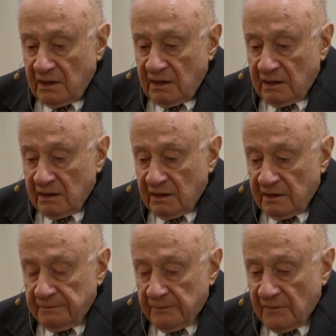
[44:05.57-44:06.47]
And
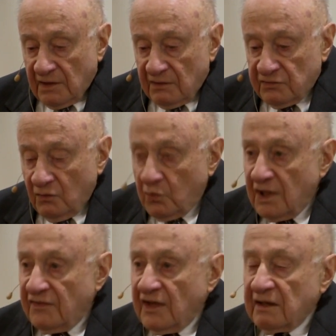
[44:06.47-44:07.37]
um, so
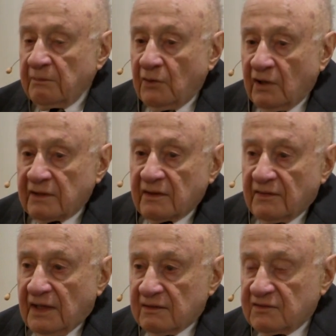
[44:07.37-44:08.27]
we then
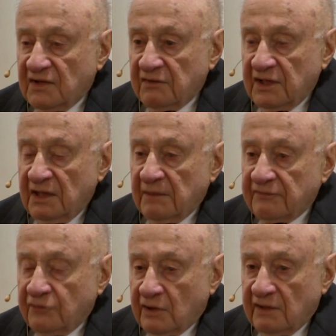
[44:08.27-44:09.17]
bought that 70
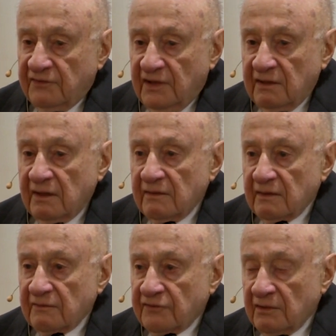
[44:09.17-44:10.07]
by 40 feet
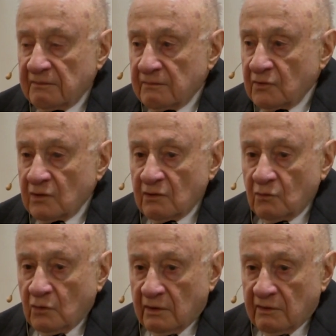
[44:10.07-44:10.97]

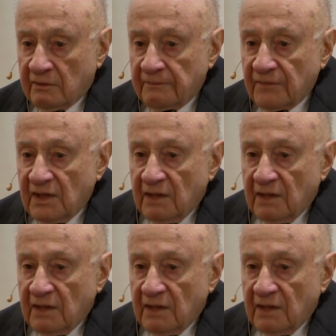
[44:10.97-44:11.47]
from Warriner,